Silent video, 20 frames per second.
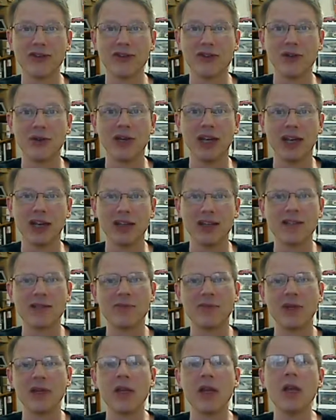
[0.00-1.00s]
2 days,
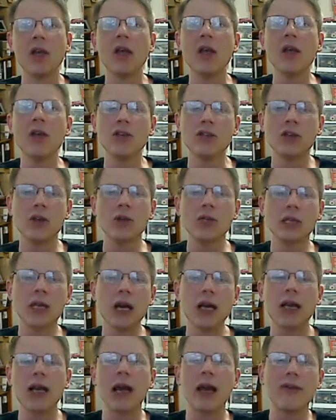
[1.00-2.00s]
but so it's
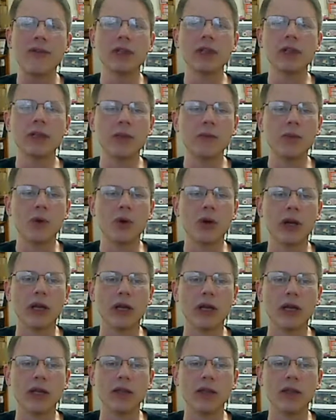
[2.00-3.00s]
got to have a little more
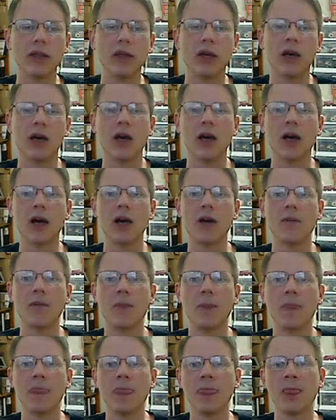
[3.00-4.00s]
in it.
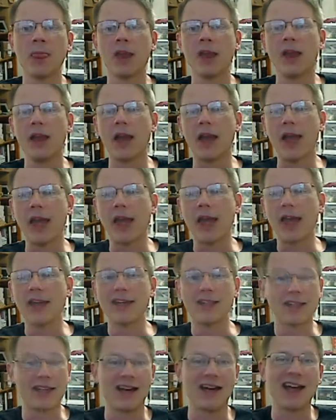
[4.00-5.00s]
And
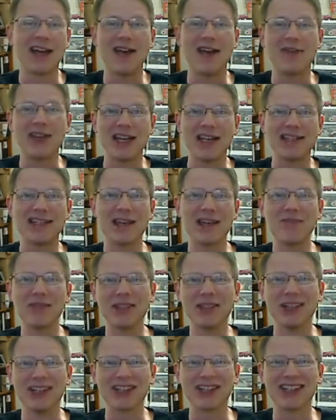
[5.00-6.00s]
it's got to have that
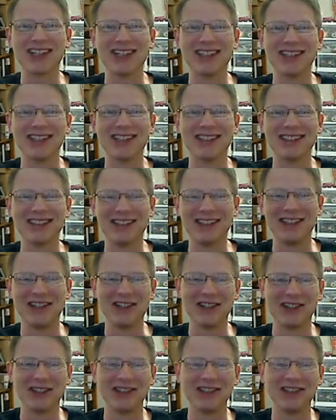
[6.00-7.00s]
same look,
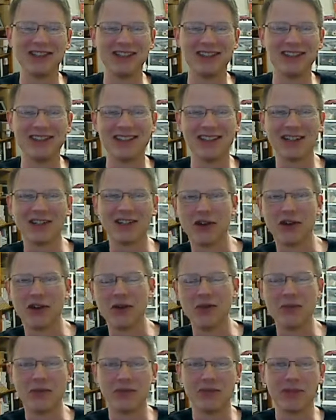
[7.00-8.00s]
the
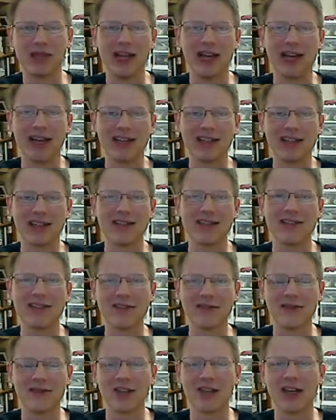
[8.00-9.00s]
chrome and black. It's
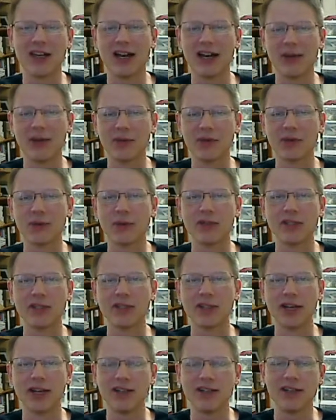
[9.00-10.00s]
just really hot with the wooden
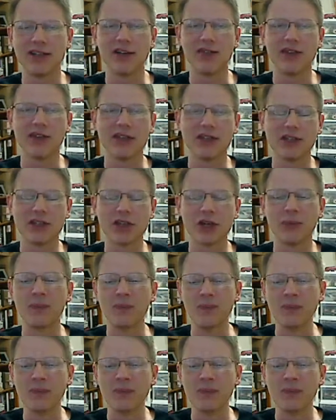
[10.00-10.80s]
sides and everything. So